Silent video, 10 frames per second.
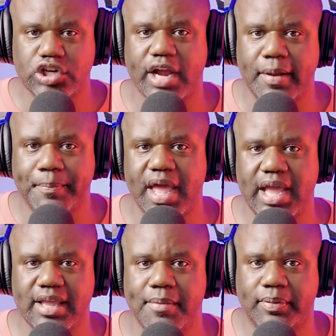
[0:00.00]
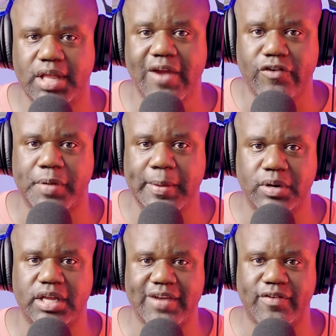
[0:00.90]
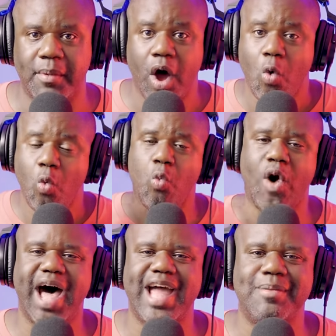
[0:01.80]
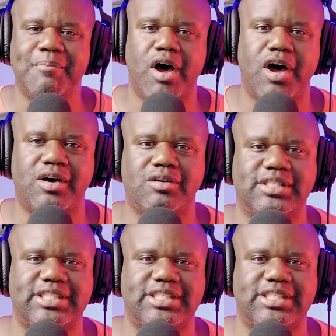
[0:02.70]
trying to beg and plead for people to give him one more